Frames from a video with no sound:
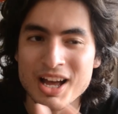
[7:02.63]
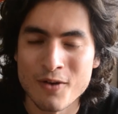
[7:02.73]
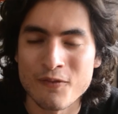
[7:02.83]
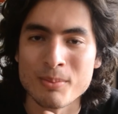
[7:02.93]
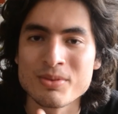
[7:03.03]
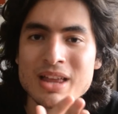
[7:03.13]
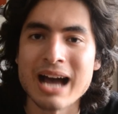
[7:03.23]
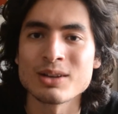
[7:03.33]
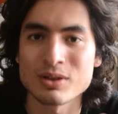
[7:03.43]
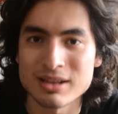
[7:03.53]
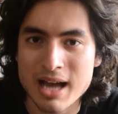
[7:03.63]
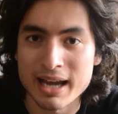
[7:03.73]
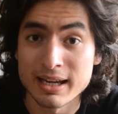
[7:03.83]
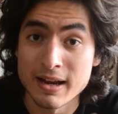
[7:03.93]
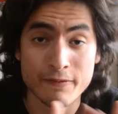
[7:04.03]
from that client
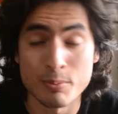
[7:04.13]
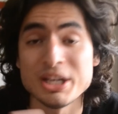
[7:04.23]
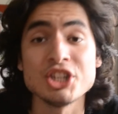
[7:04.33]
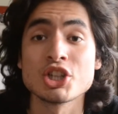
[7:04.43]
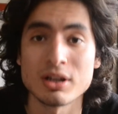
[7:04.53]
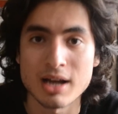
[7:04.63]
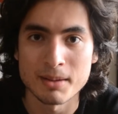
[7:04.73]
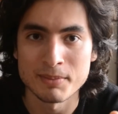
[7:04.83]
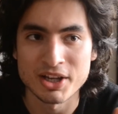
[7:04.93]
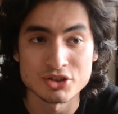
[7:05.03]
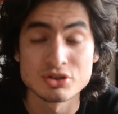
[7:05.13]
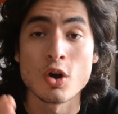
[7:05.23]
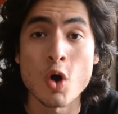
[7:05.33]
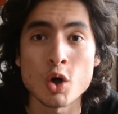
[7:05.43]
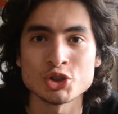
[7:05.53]
and from each client, because the
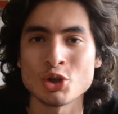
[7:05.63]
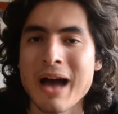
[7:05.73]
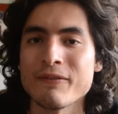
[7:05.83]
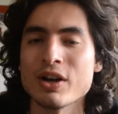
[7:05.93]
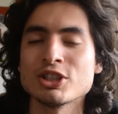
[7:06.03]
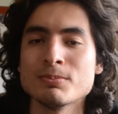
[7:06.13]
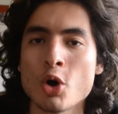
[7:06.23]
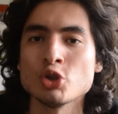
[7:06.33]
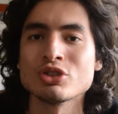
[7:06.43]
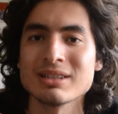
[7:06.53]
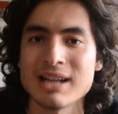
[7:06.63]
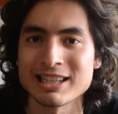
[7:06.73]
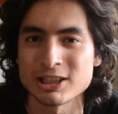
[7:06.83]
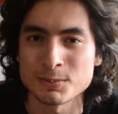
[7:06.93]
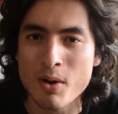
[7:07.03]
goal is to have as most
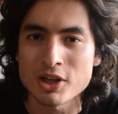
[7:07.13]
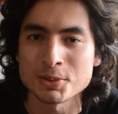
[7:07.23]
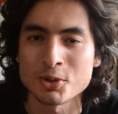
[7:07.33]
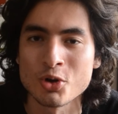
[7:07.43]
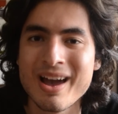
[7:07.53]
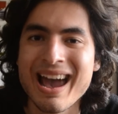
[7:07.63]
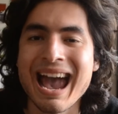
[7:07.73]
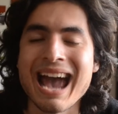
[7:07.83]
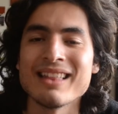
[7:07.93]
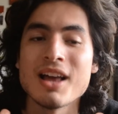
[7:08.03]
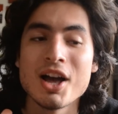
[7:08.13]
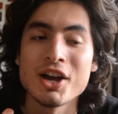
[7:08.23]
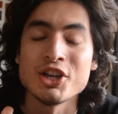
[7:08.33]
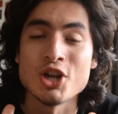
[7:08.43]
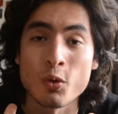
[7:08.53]
clients as possible and,
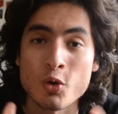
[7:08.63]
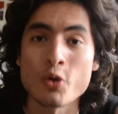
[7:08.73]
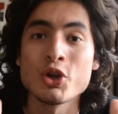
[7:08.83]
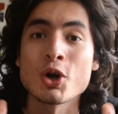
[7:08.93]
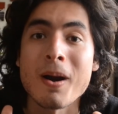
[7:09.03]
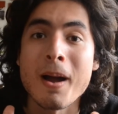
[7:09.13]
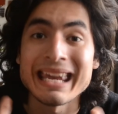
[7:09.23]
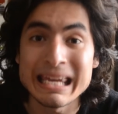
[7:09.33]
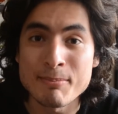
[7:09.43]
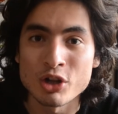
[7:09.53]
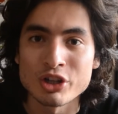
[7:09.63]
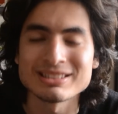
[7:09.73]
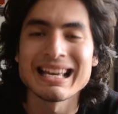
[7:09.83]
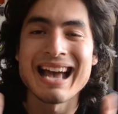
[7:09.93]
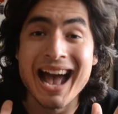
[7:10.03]
you know, grow your email
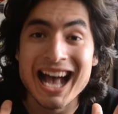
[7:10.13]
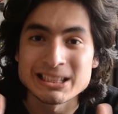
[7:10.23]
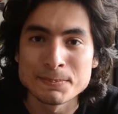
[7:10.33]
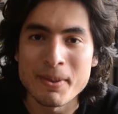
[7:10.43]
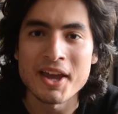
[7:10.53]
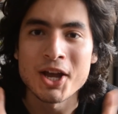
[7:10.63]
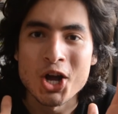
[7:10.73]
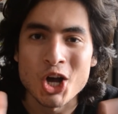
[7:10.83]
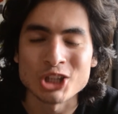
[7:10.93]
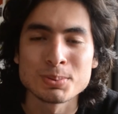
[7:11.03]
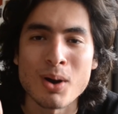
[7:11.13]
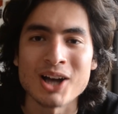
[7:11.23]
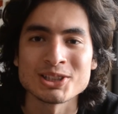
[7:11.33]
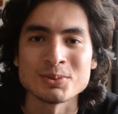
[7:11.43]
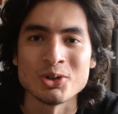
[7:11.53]
list as big as
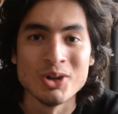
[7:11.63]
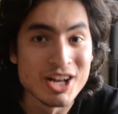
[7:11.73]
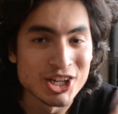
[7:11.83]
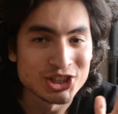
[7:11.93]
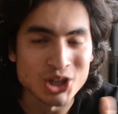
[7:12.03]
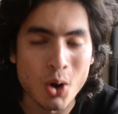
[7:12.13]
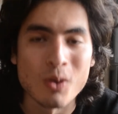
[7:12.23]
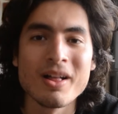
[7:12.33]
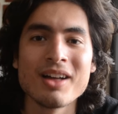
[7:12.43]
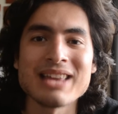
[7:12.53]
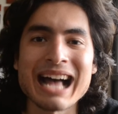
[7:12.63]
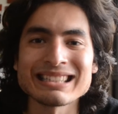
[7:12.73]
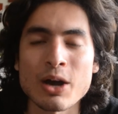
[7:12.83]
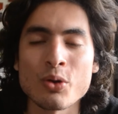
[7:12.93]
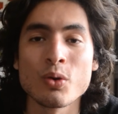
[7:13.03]
possible. So that's
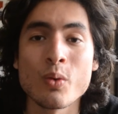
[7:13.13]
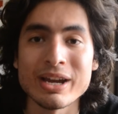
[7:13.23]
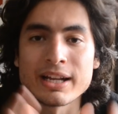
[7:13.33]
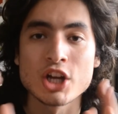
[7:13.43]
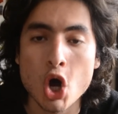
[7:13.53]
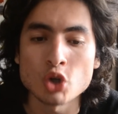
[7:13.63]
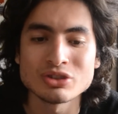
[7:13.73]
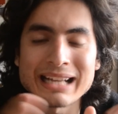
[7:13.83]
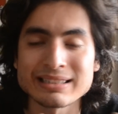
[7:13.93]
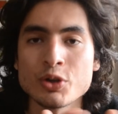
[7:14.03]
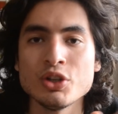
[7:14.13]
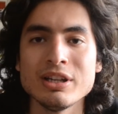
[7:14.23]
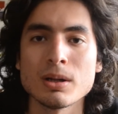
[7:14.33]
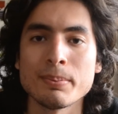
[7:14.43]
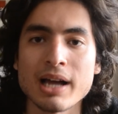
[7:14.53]
how the way it goes. That's how you need
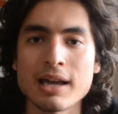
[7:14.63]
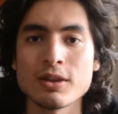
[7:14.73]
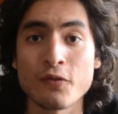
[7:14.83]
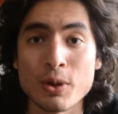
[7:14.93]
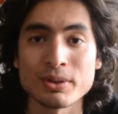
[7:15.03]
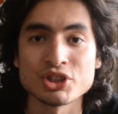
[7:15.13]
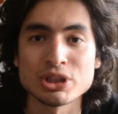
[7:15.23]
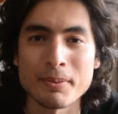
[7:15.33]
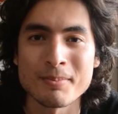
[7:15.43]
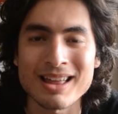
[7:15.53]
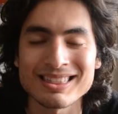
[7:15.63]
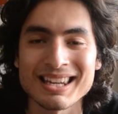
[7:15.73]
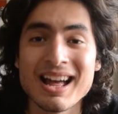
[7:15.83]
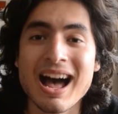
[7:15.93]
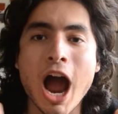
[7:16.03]
to apply the free plus shipping method.
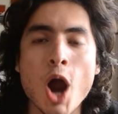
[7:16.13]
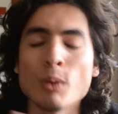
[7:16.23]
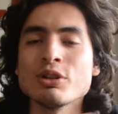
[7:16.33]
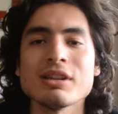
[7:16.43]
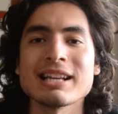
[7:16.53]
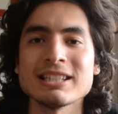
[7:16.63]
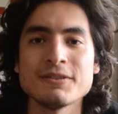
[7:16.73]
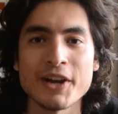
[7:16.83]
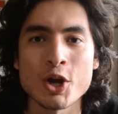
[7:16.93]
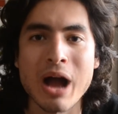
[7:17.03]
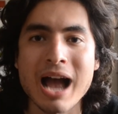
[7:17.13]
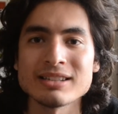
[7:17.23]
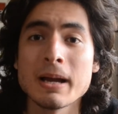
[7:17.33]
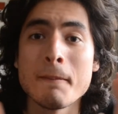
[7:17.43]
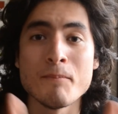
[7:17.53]
I hope you like this video, guys.
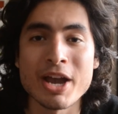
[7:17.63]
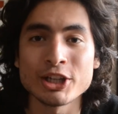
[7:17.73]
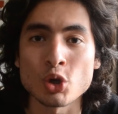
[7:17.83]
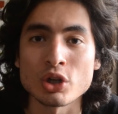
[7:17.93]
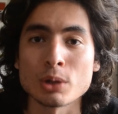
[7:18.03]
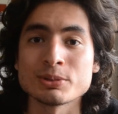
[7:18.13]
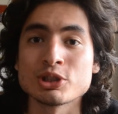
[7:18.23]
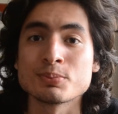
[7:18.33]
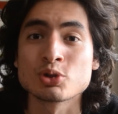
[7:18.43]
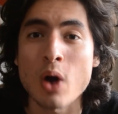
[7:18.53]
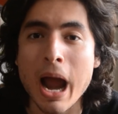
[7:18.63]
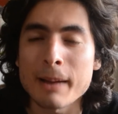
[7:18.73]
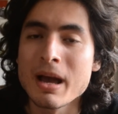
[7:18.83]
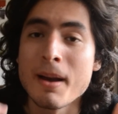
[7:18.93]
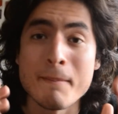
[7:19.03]
Make sure you
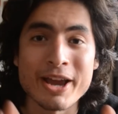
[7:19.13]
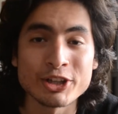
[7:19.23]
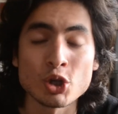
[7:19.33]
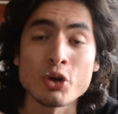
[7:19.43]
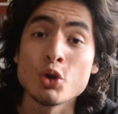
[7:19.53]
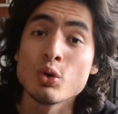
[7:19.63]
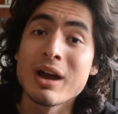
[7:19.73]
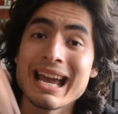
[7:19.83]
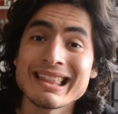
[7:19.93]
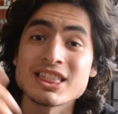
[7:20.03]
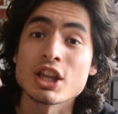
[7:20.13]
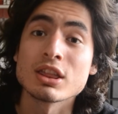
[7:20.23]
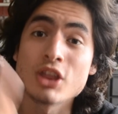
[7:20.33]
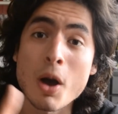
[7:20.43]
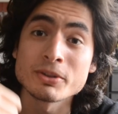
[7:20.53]
subscribe. Make sure you hit the
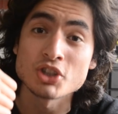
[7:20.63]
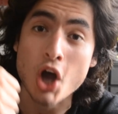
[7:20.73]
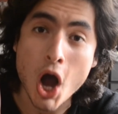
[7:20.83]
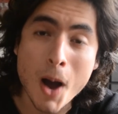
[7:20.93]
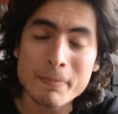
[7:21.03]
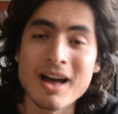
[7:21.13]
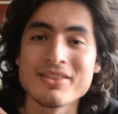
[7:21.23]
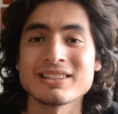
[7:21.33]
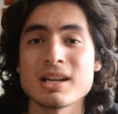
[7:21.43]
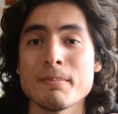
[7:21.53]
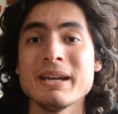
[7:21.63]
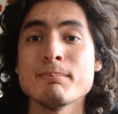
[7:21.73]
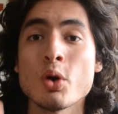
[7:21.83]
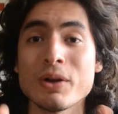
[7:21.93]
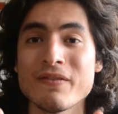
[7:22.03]
thumbs up. That's gonna
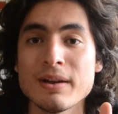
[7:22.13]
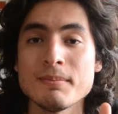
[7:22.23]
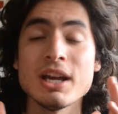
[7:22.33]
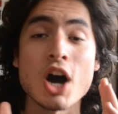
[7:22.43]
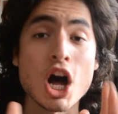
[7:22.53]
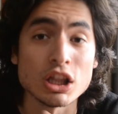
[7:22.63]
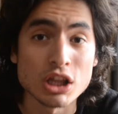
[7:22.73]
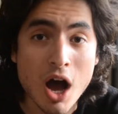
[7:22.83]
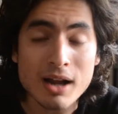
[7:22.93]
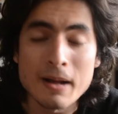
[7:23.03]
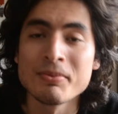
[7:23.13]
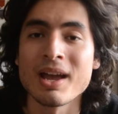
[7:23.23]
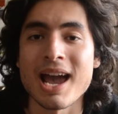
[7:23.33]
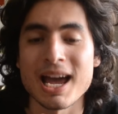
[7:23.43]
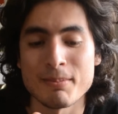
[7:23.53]
motivate me a lot.
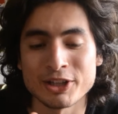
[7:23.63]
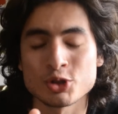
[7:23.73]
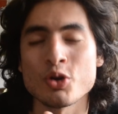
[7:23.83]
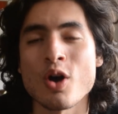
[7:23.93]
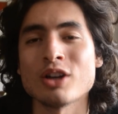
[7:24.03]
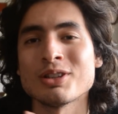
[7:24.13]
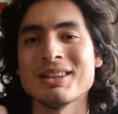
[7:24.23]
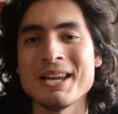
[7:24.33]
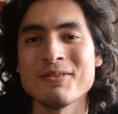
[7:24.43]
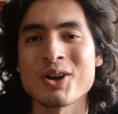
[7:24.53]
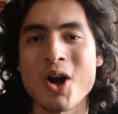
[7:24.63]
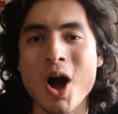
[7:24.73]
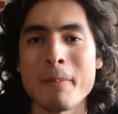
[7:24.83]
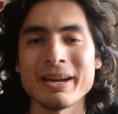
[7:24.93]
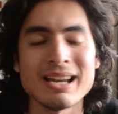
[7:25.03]
And make sure you also leave a
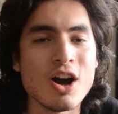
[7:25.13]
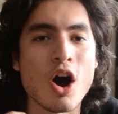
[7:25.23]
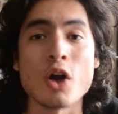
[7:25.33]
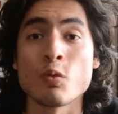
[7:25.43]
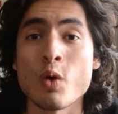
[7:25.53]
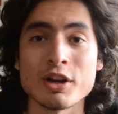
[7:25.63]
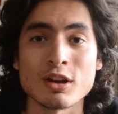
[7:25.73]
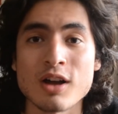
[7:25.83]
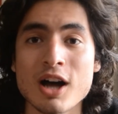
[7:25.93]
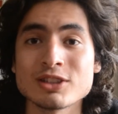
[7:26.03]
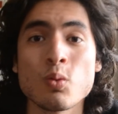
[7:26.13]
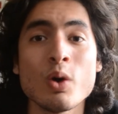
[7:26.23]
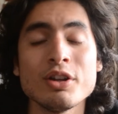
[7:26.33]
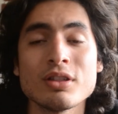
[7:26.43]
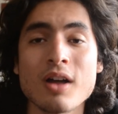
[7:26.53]
comment on what your thoughts,
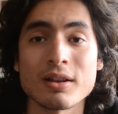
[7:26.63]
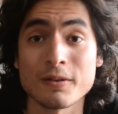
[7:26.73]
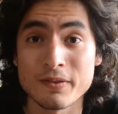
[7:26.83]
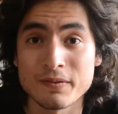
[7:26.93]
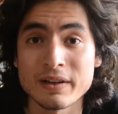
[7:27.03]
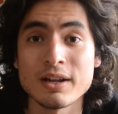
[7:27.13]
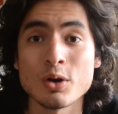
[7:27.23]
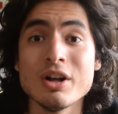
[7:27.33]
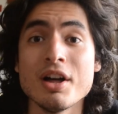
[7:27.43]
what you thought of the video.